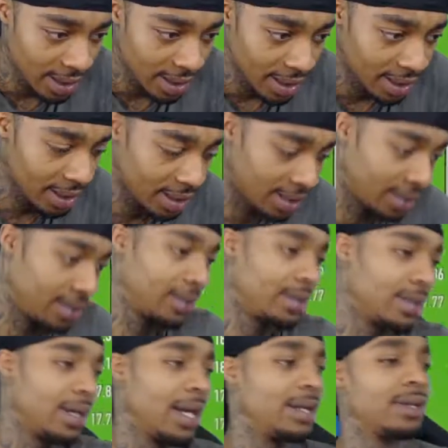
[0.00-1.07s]

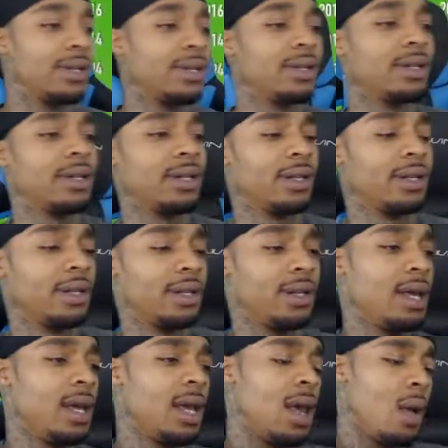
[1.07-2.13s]
It's interesting.
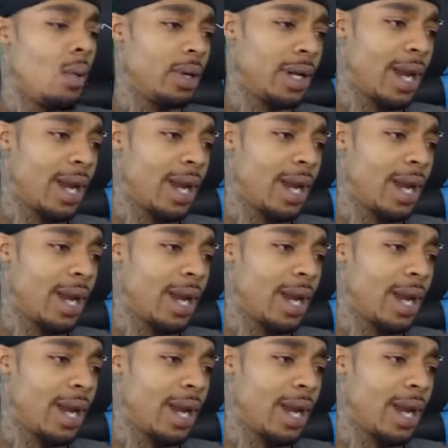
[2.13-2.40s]
Well,